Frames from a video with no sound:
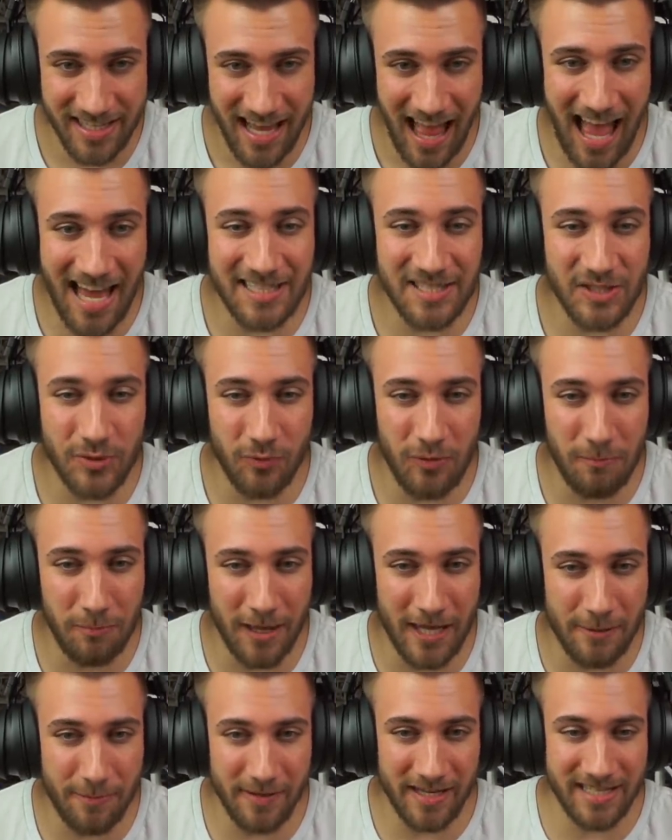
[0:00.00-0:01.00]
Ice cream,
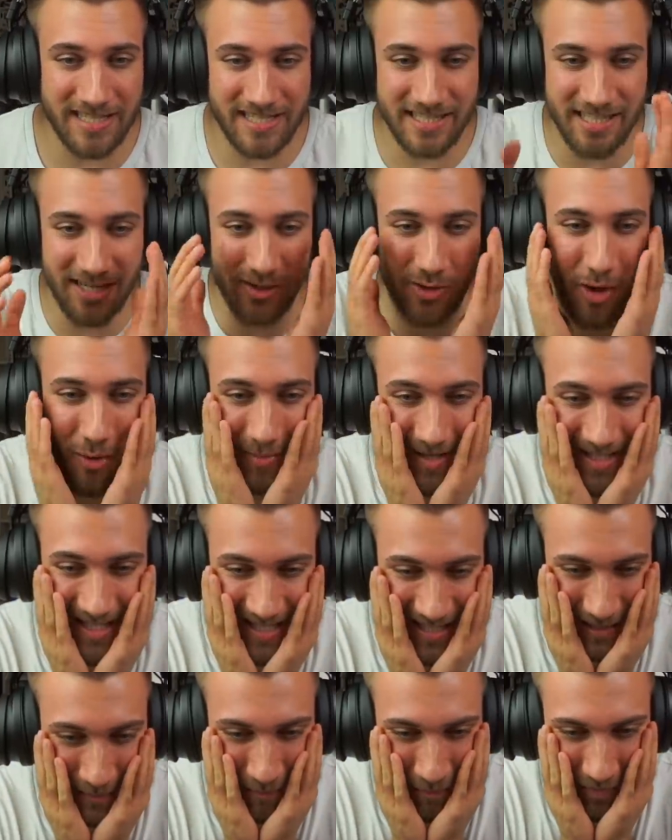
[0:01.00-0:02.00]
Blackpink and Selena
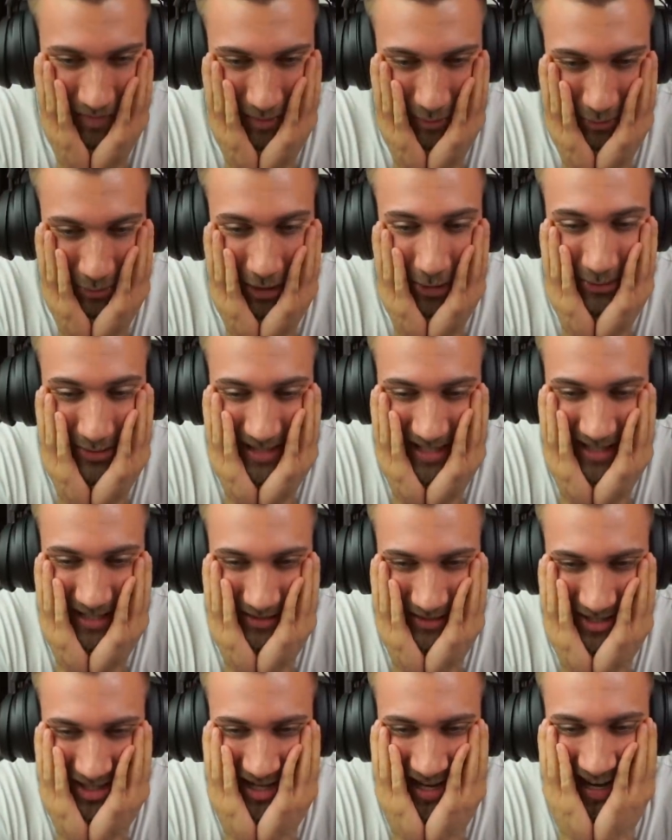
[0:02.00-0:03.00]
Gomez. Rosie
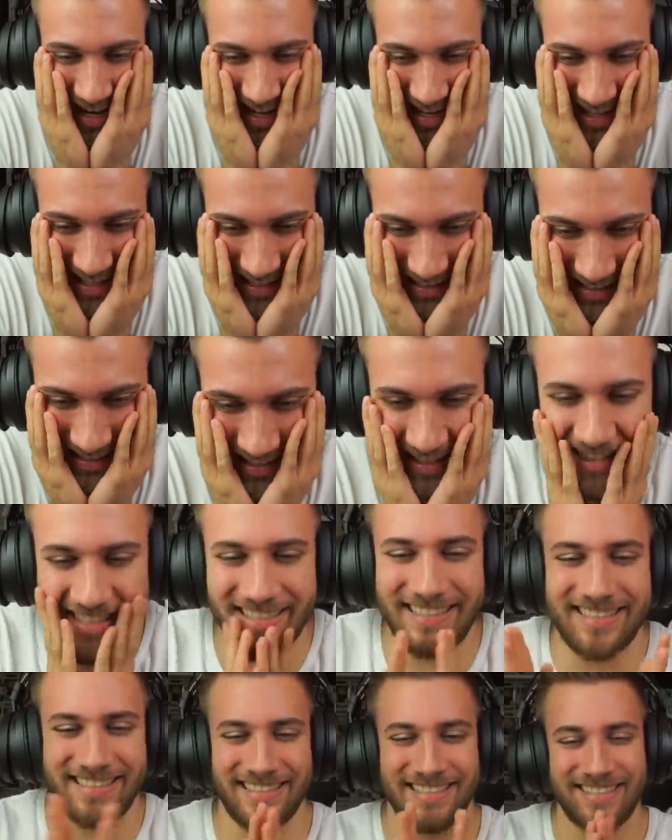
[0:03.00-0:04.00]
and Jenny.
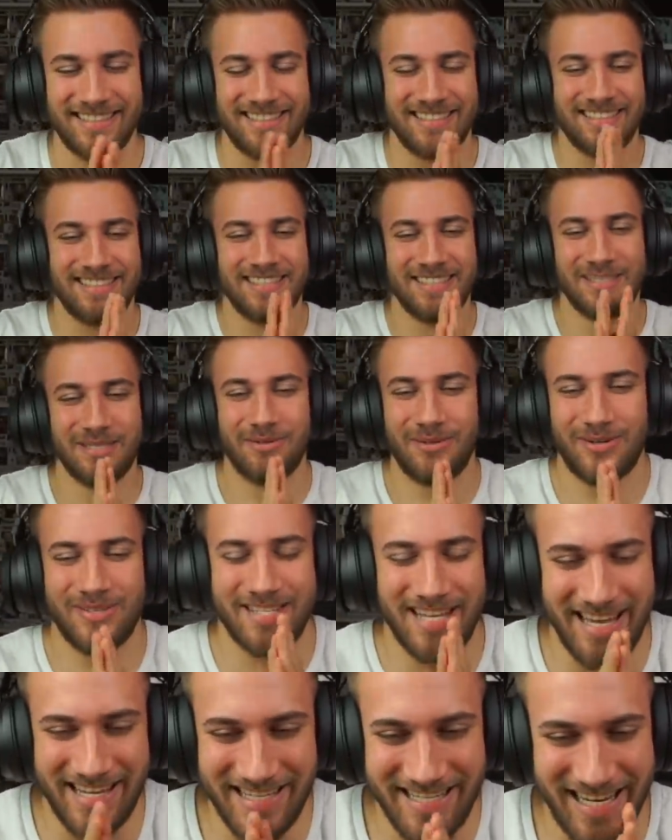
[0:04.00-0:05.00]
Ah,
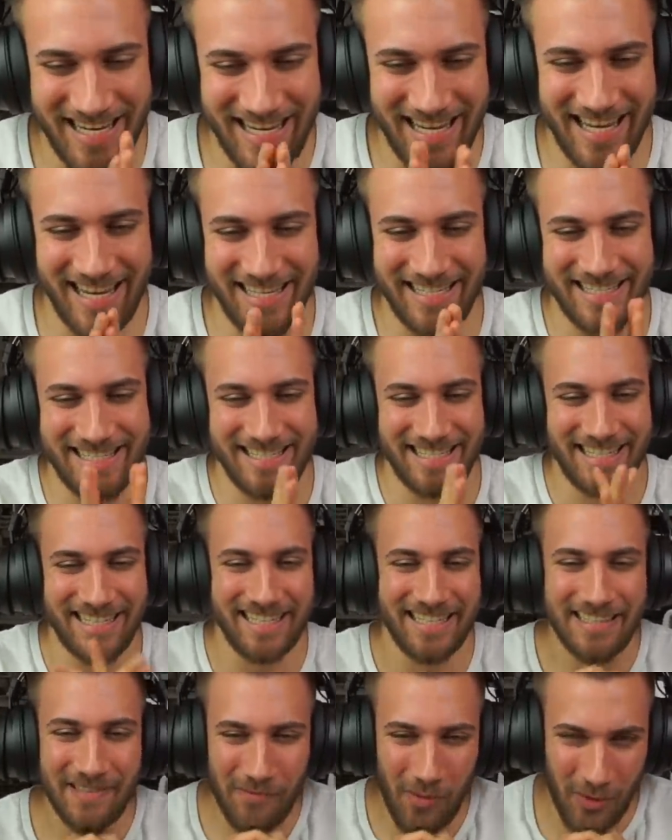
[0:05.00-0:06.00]
Rosie and Jenny, guys.
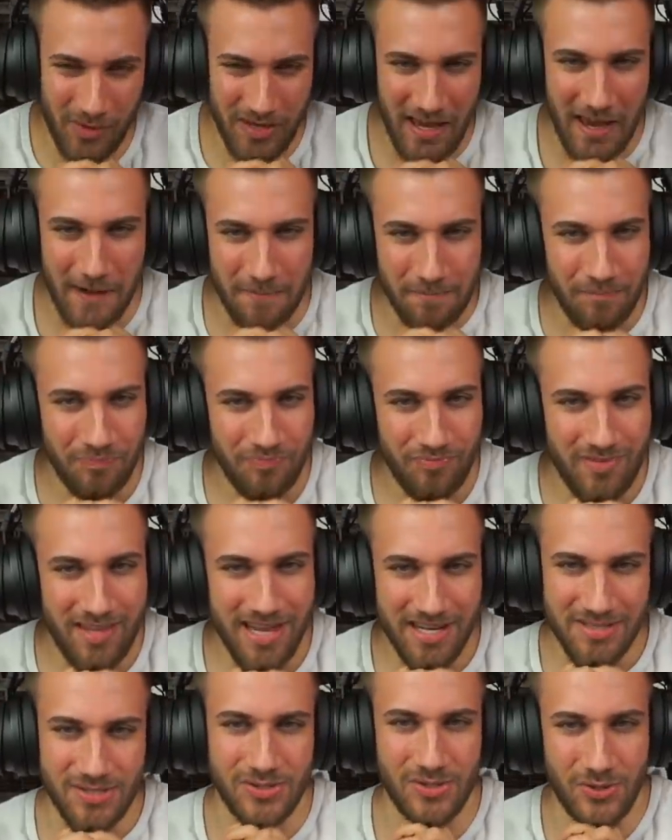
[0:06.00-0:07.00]
Okay,
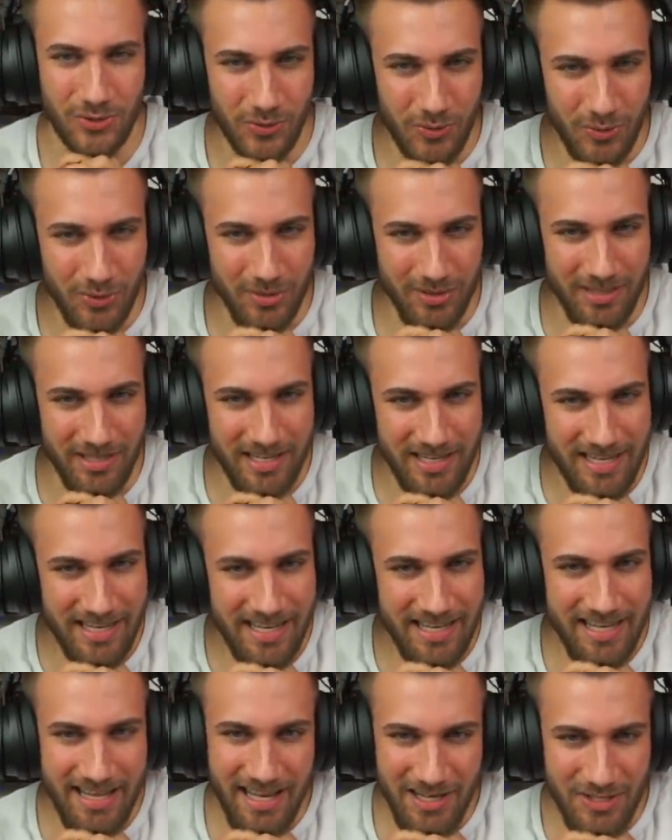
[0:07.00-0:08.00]
that is cool.
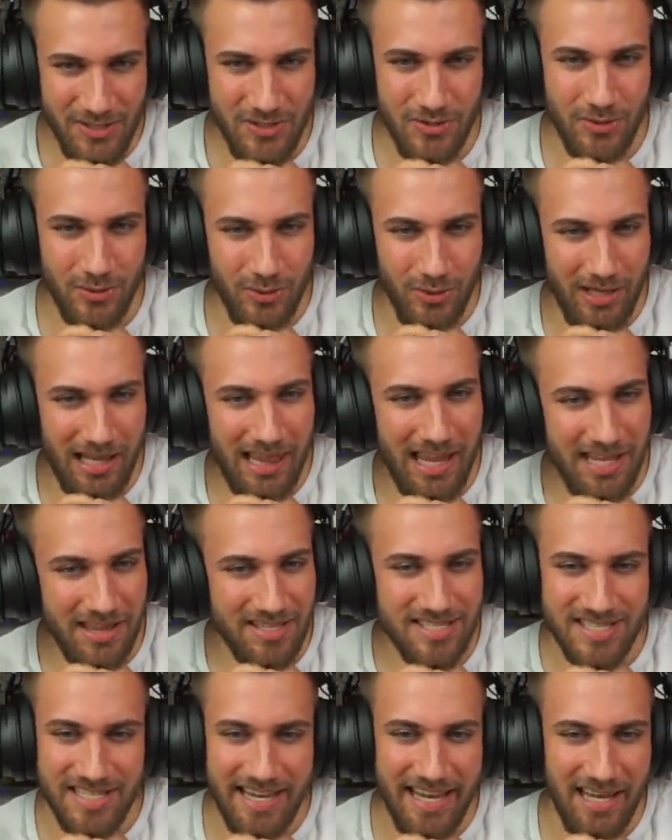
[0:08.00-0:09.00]
That is cool. I like the
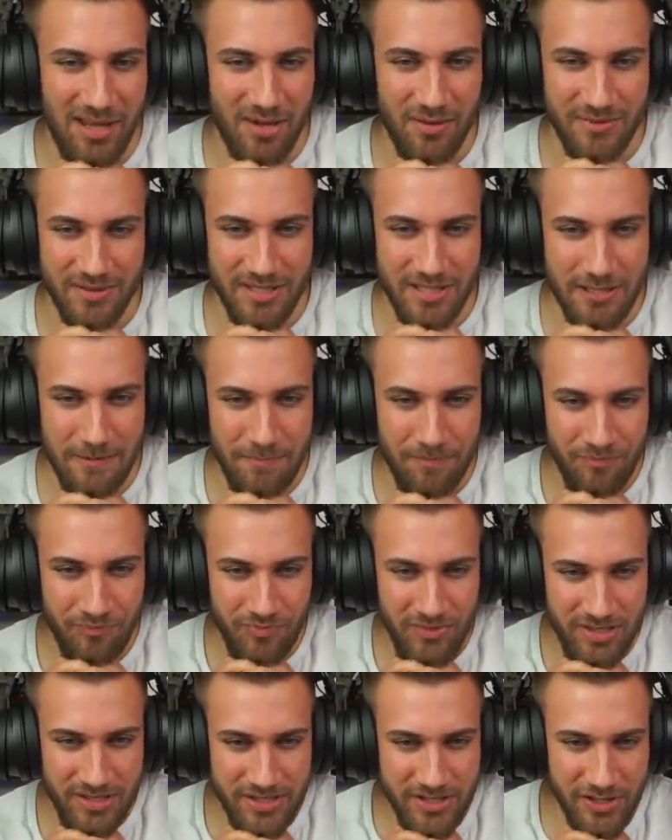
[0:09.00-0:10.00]
style of it.
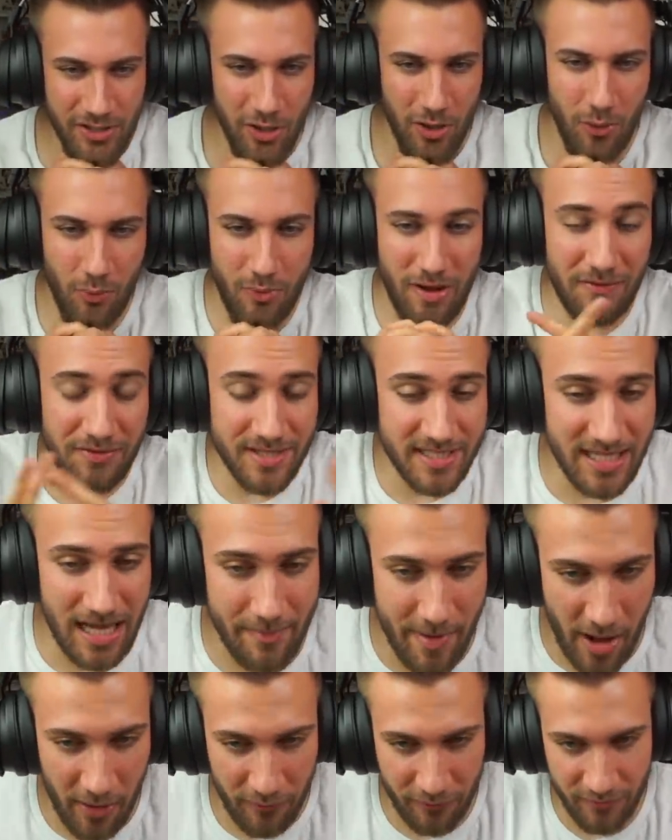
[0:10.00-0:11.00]
So, we have the
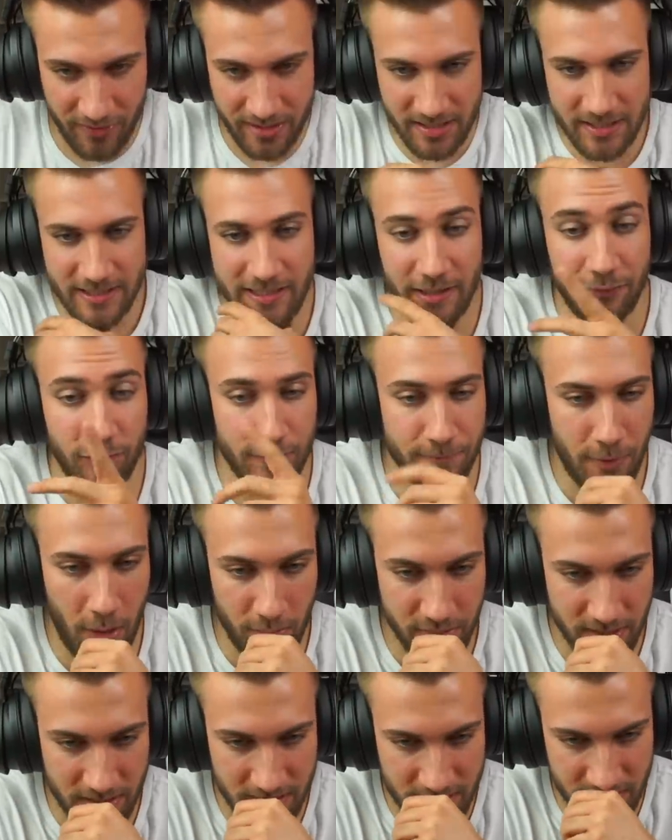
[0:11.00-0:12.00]
same outfits, different
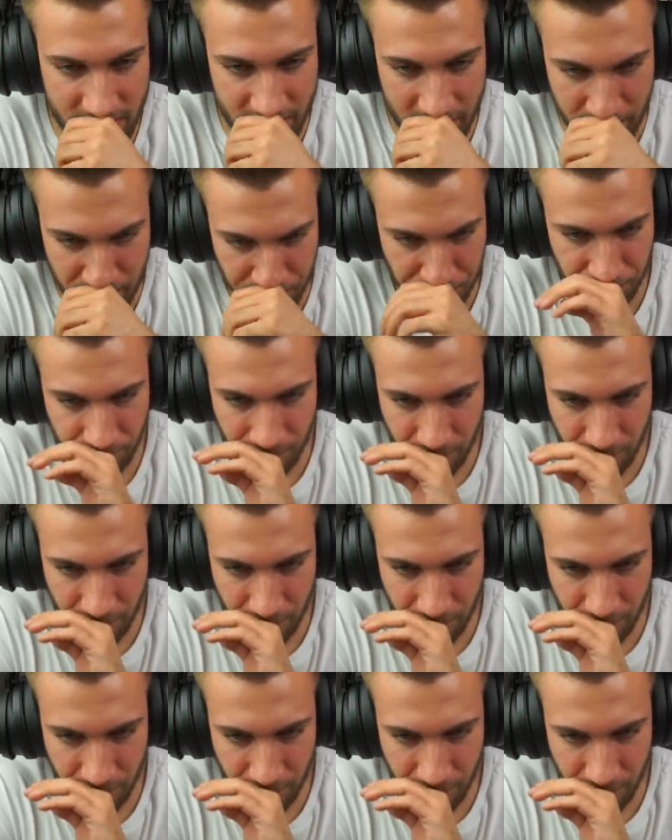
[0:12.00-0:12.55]
poses still.